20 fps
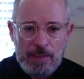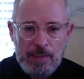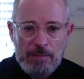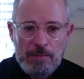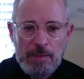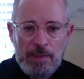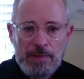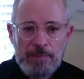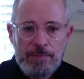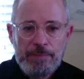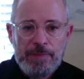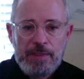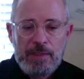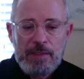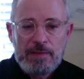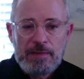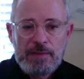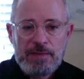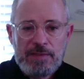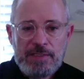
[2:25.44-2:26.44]
right?
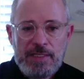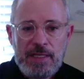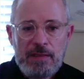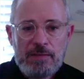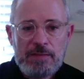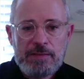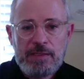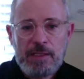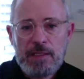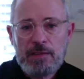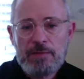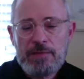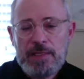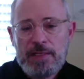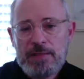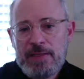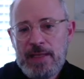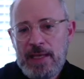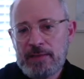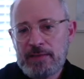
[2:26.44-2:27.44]
The cells that are
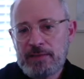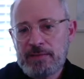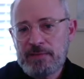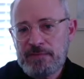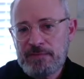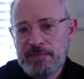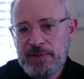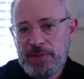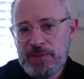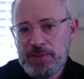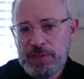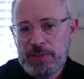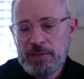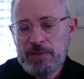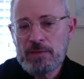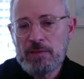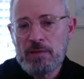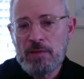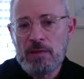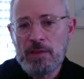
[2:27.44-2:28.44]
in that
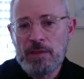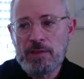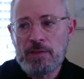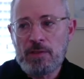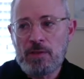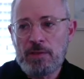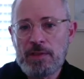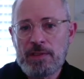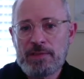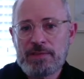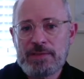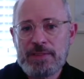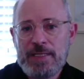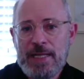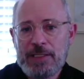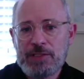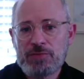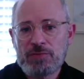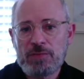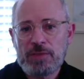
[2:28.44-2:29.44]
division are known as
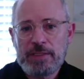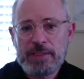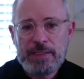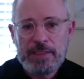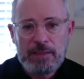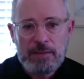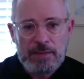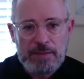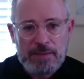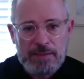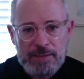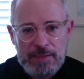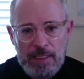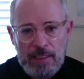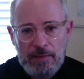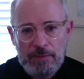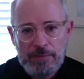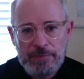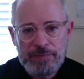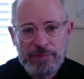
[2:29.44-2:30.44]
natural killer
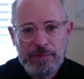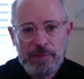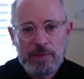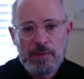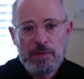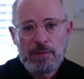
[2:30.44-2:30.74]
cells,